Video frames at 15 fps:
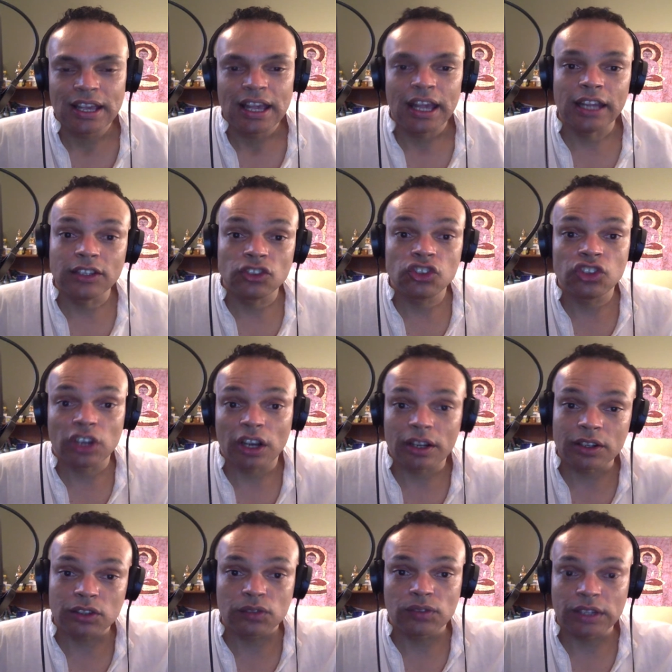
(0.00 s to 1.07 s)
and share
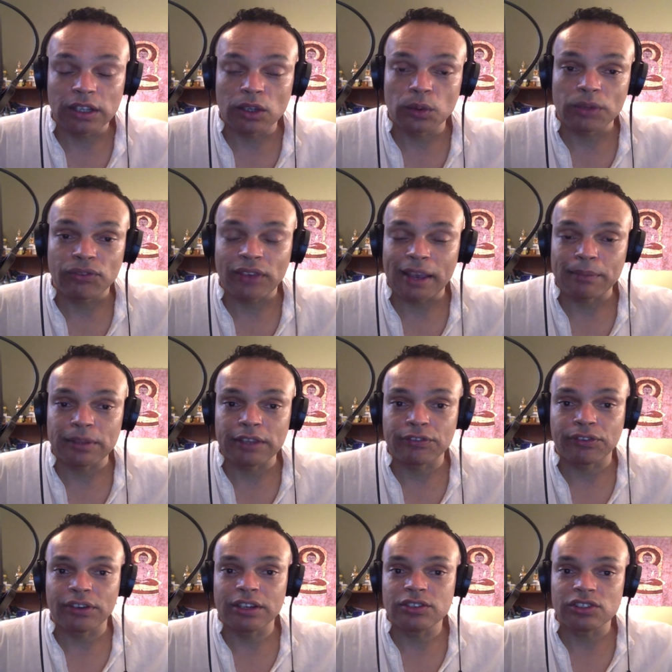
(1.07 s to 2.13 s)
this video with family and
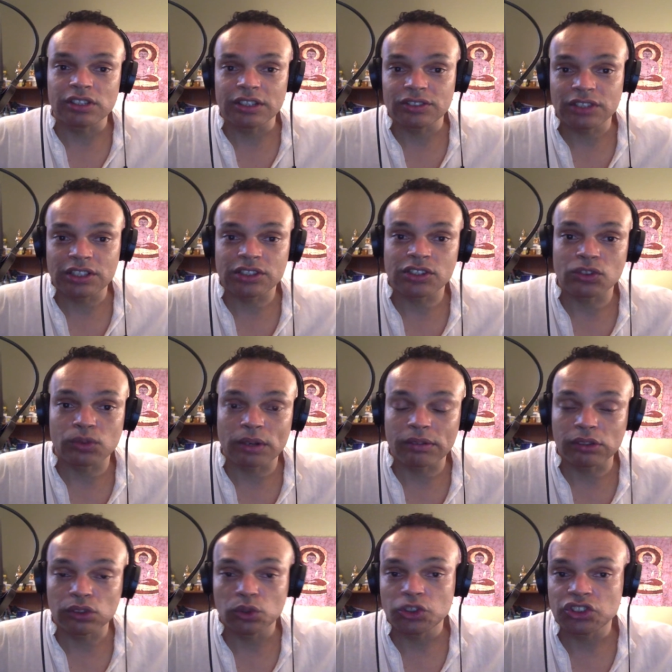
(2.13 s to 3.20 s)
friends, and let's get this
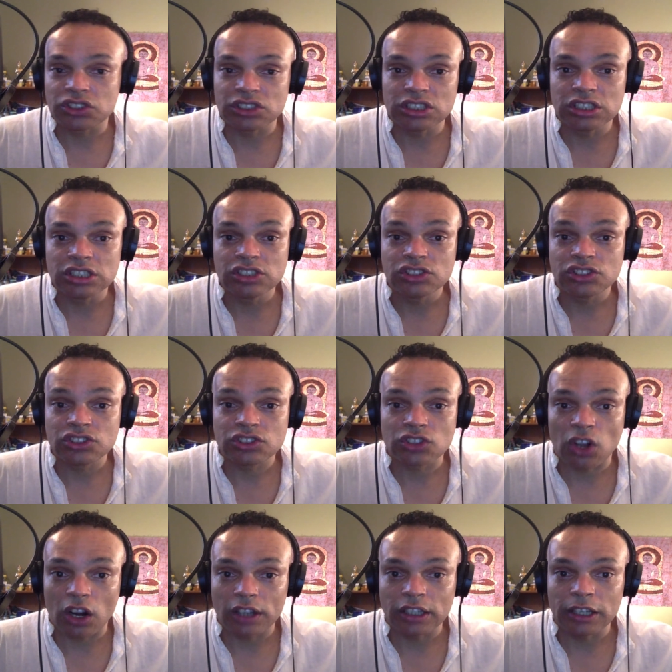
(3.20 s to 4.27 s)
revolution
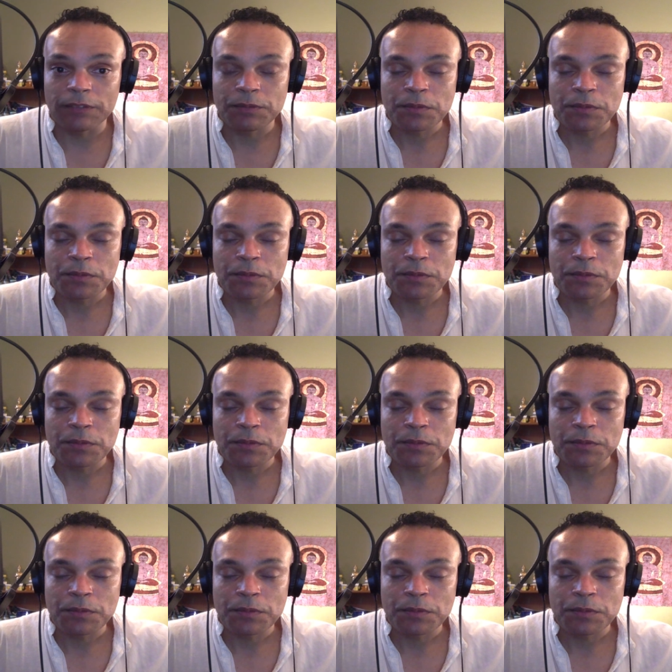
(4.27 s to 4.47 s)
started.